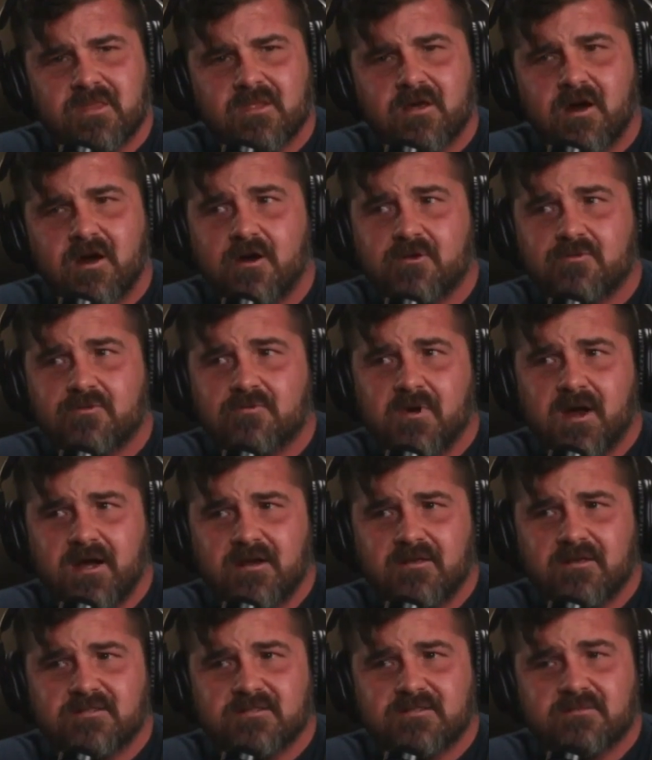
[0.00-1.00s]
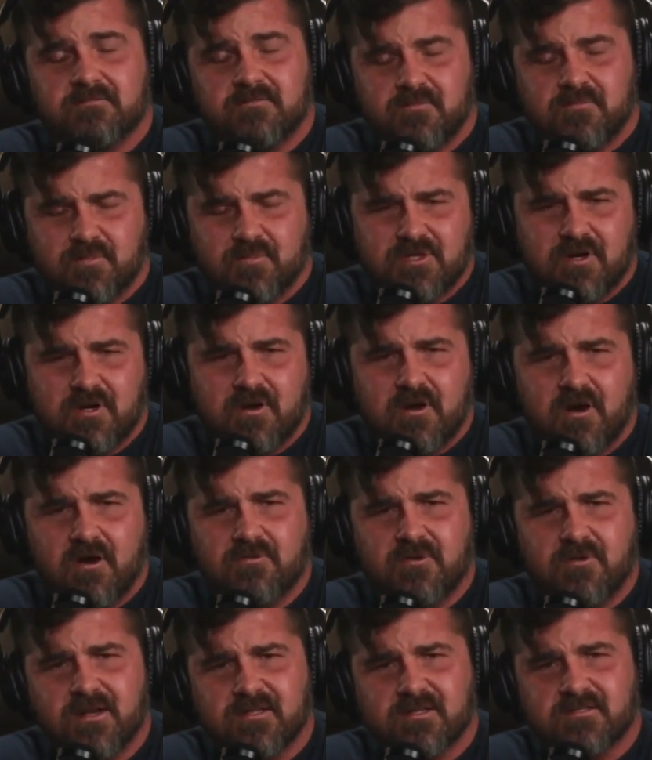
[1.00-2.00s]
Arthritis, put you on
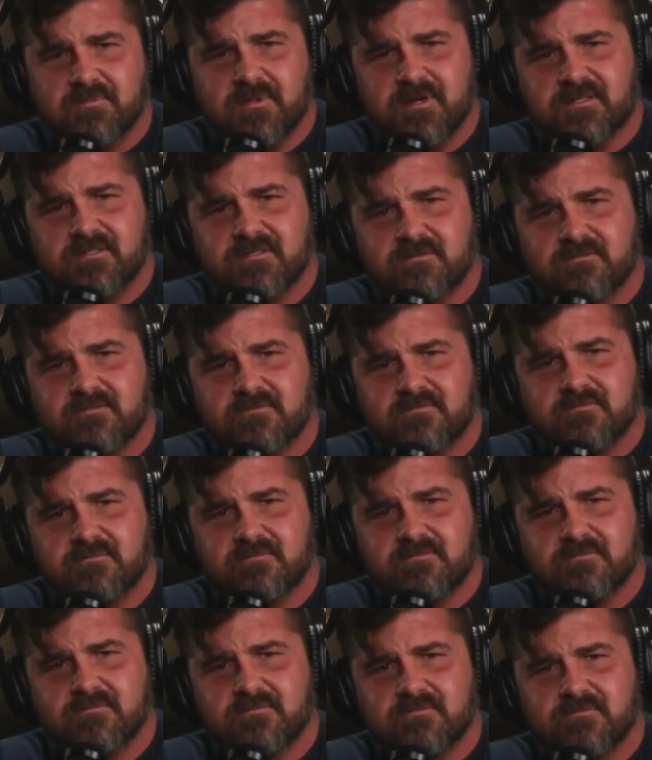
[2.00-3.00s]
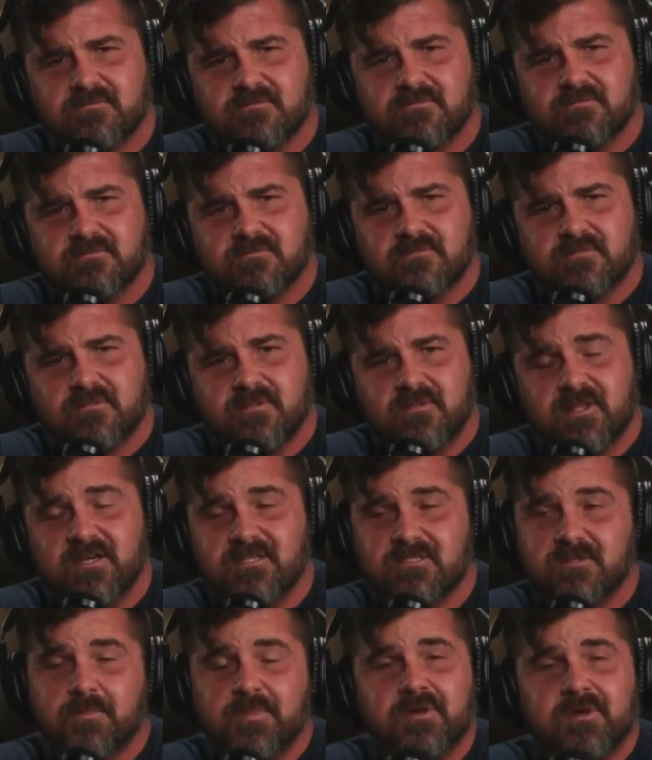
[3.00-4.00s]
arthritis medicine.
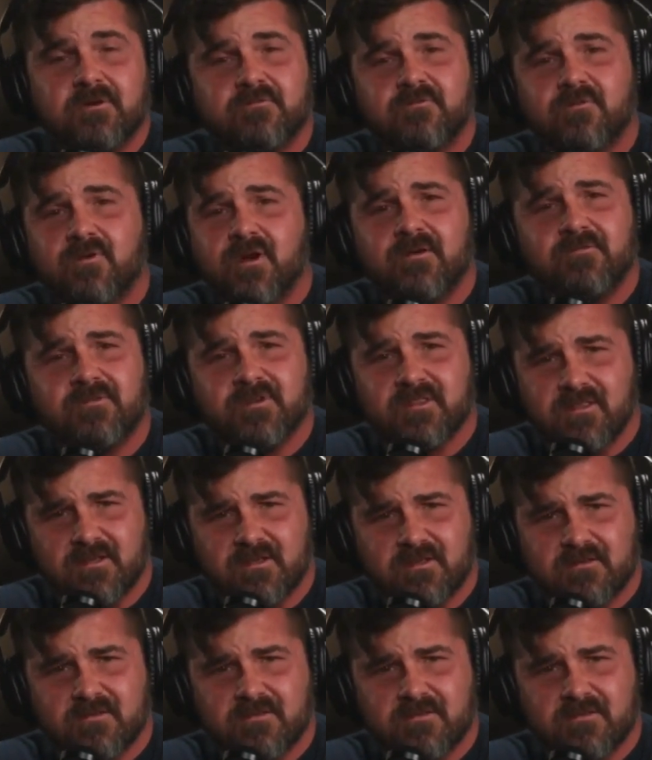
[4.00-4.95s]
There's a pill for everything.